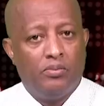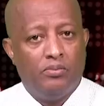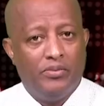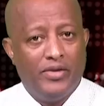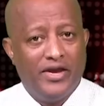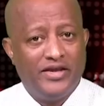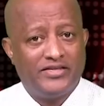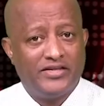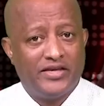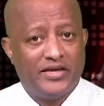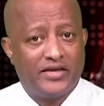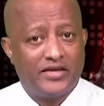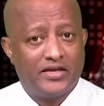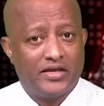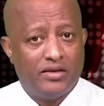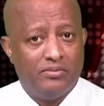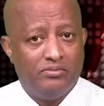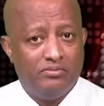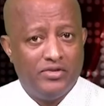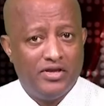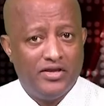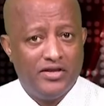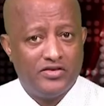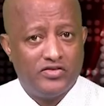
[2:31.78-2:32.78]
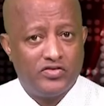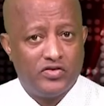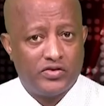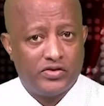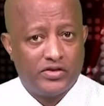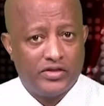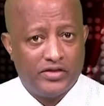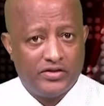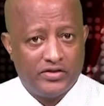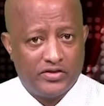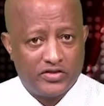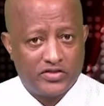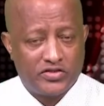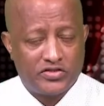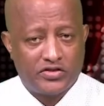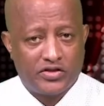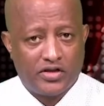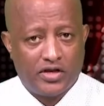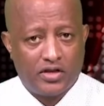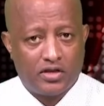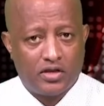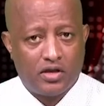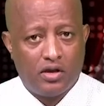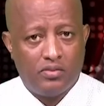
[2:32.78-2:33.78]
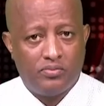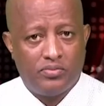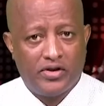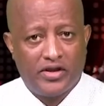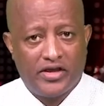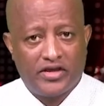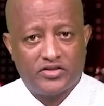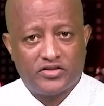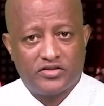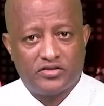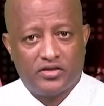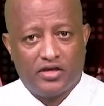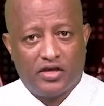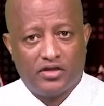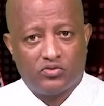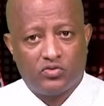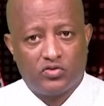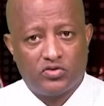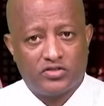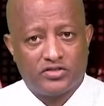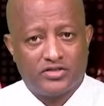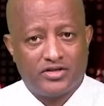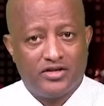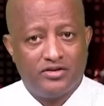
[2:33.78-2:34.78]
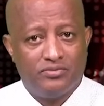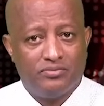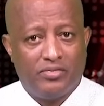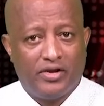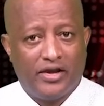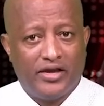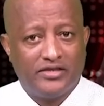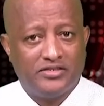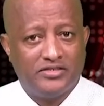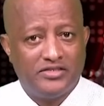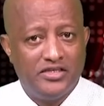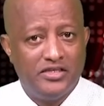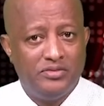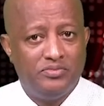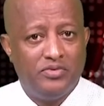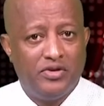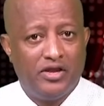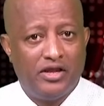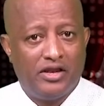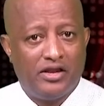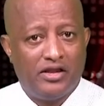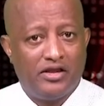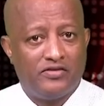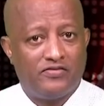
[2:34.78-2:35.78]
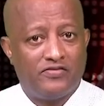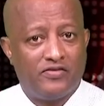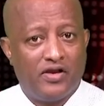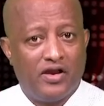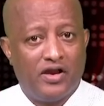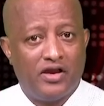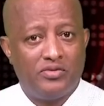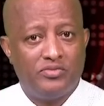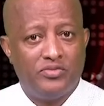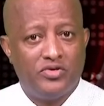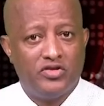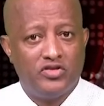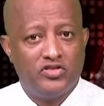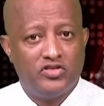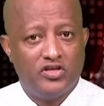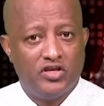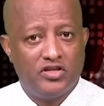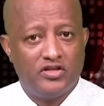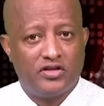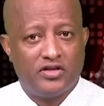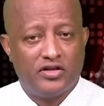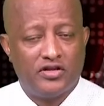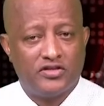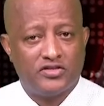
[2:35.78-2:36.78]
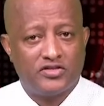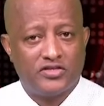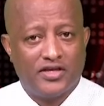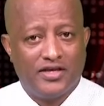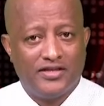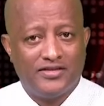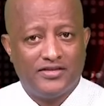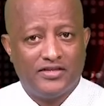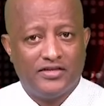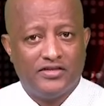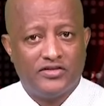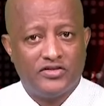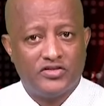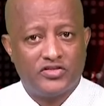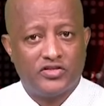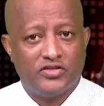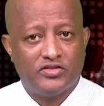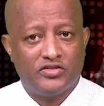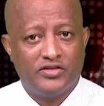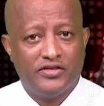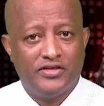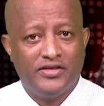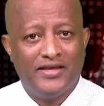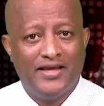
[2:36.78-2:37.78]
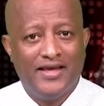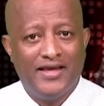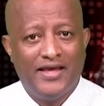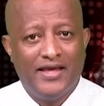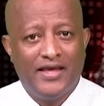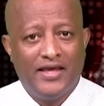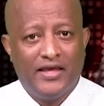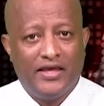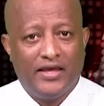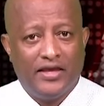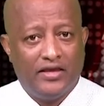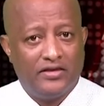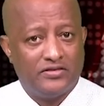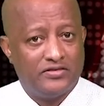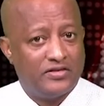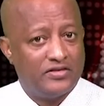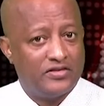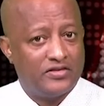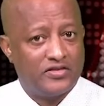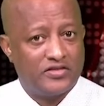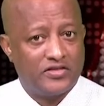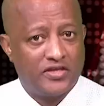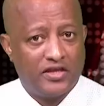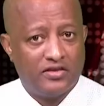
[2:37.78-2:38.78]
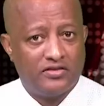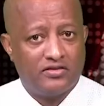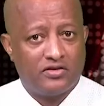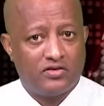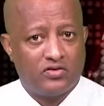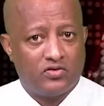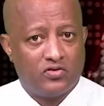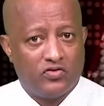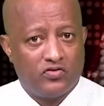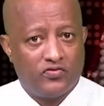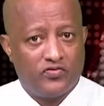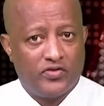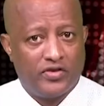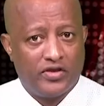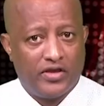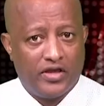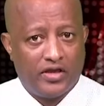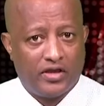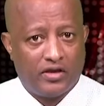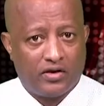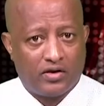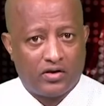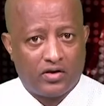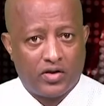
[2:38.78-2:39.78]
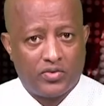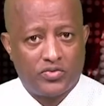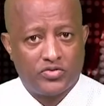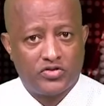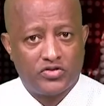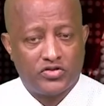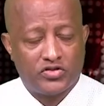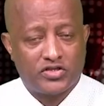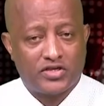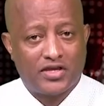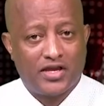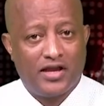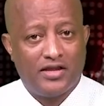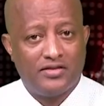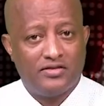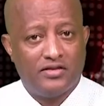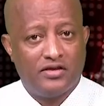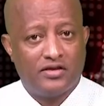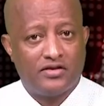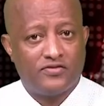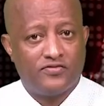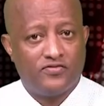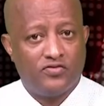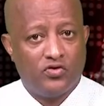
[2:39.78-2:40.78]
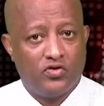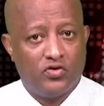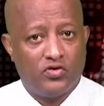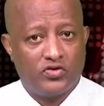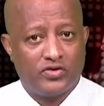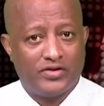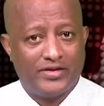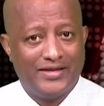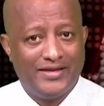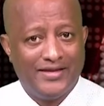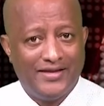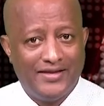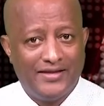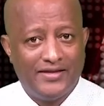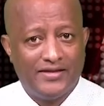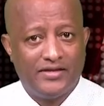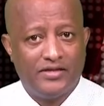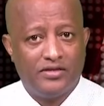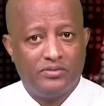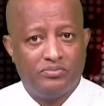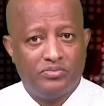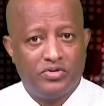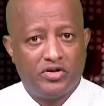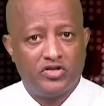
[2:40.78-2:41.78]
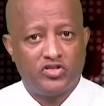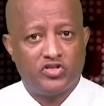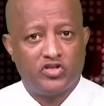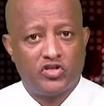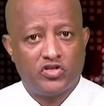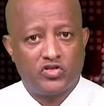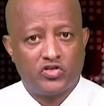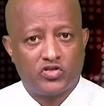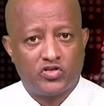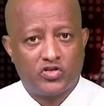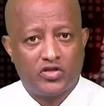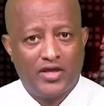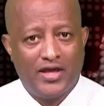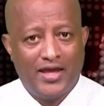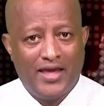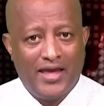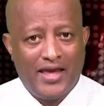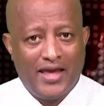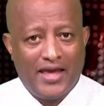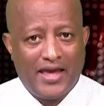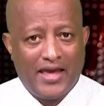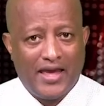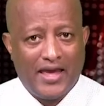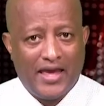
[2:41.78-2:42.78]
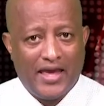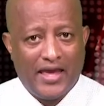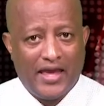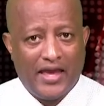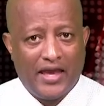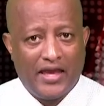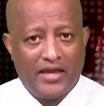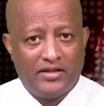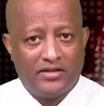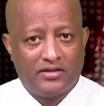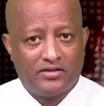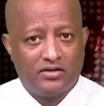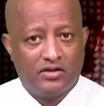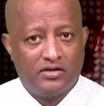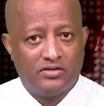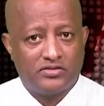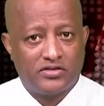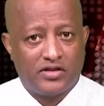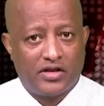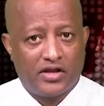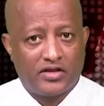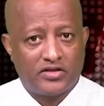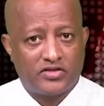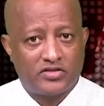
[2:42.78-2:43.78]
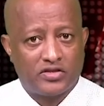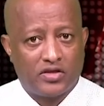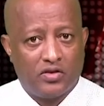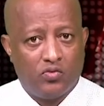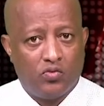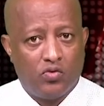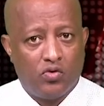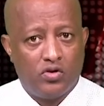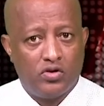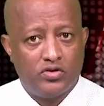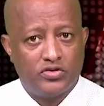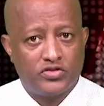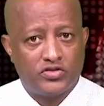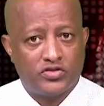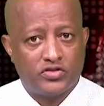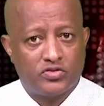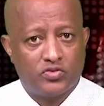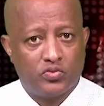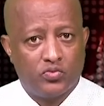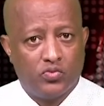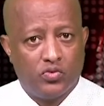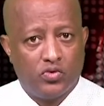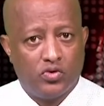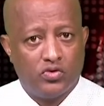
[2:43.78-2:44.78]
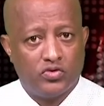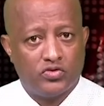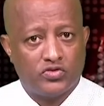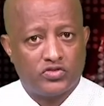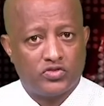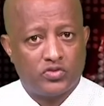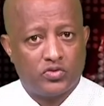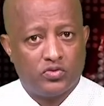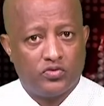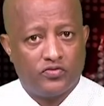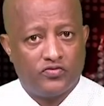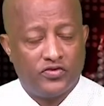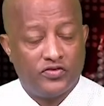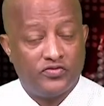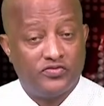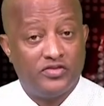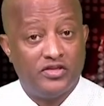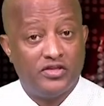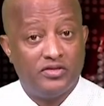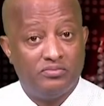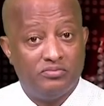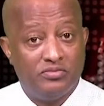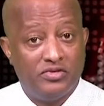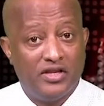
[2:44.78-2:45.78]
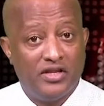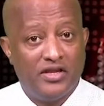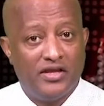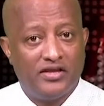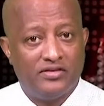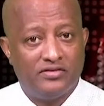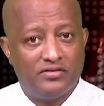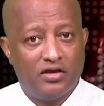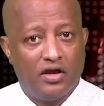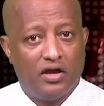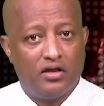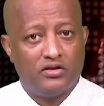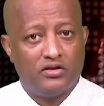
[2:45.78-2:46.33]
METEC, a military-industrial complex that was run by TPLF army generals until recently, is at the center of a corruption scandal for illegal purchases and contracts awards worth $15 billion.